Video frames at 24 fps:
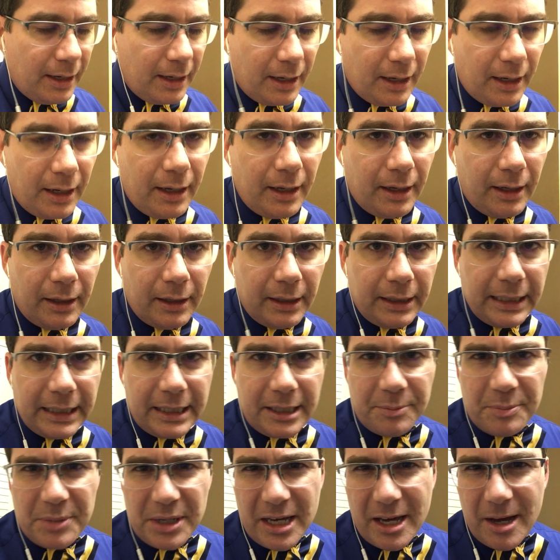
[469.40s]
it
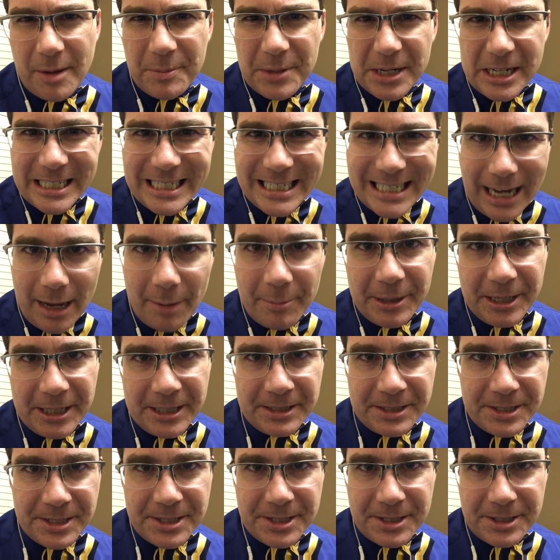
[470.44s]
can become a
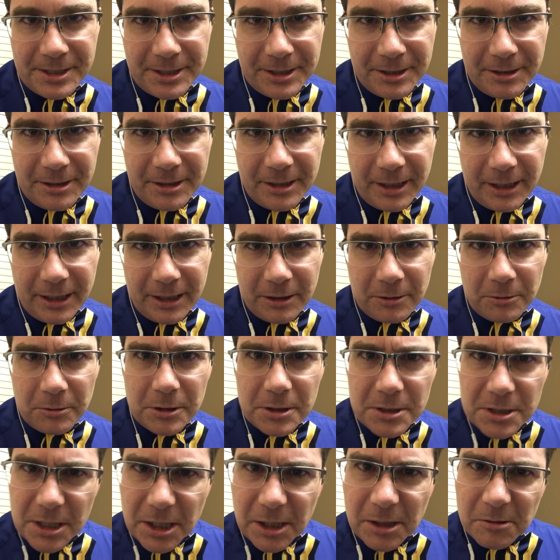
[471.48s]
dominance thing, where
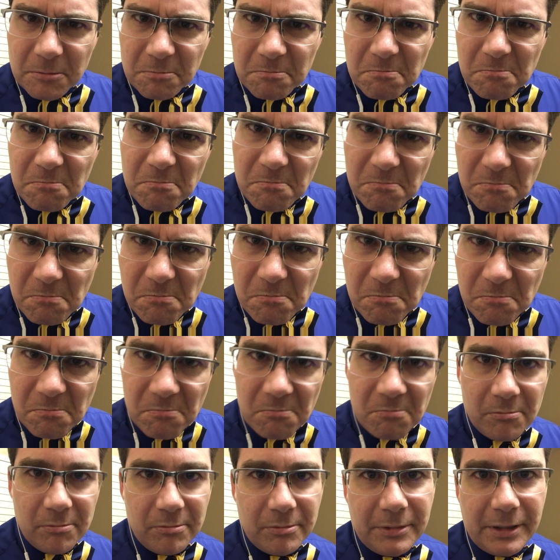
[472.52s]
it's like, and
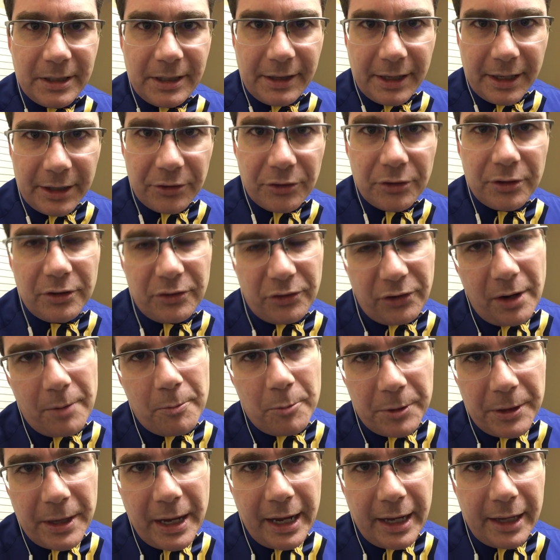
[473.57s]
that's the same
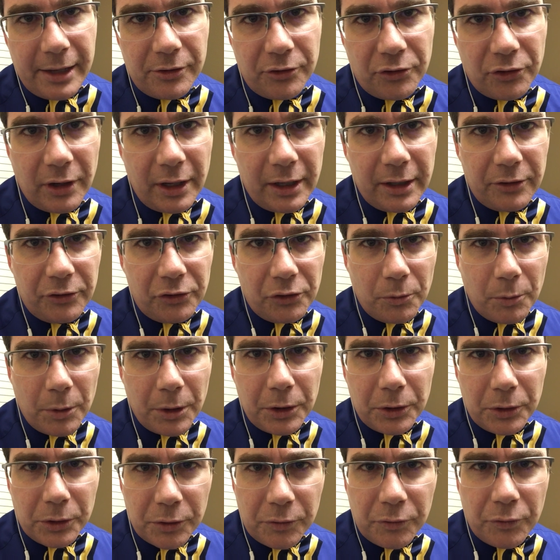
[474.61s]
with the handshakes. You want a
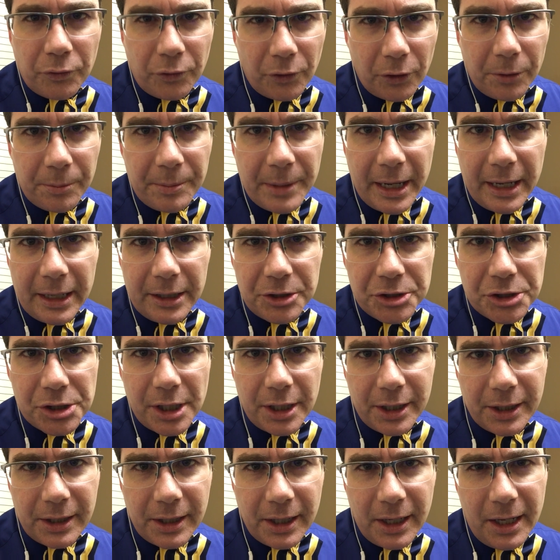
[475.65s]
good, firm
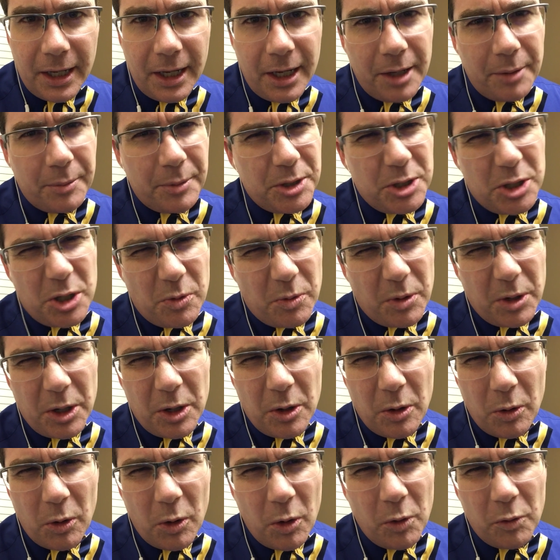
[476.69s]
handshake, but you don't want to
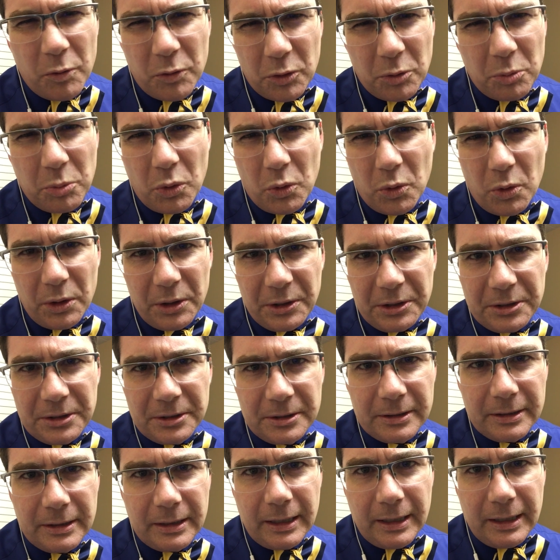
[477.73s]
go overboard,
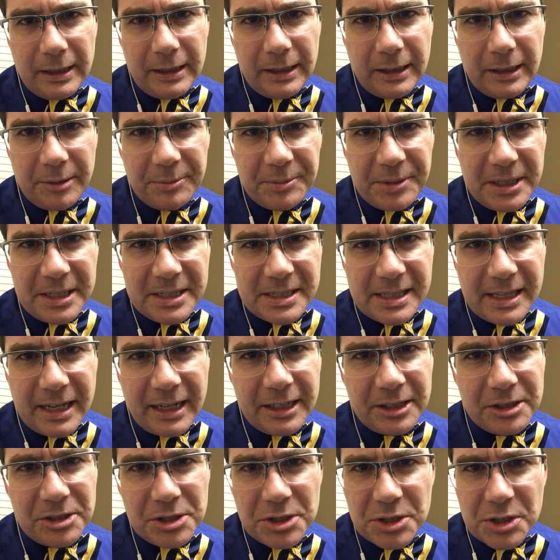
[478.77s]
because that
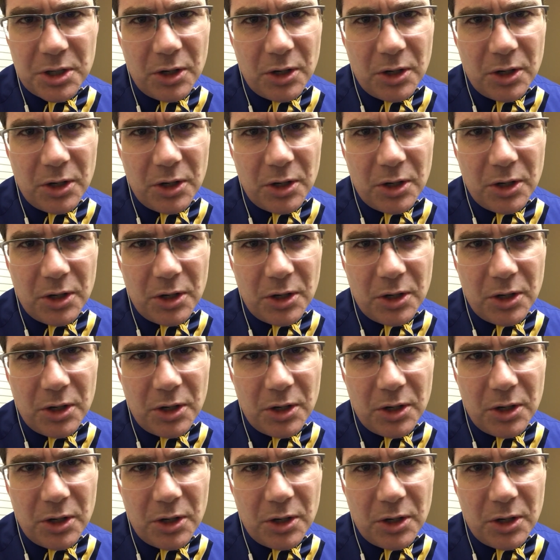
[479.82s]
can just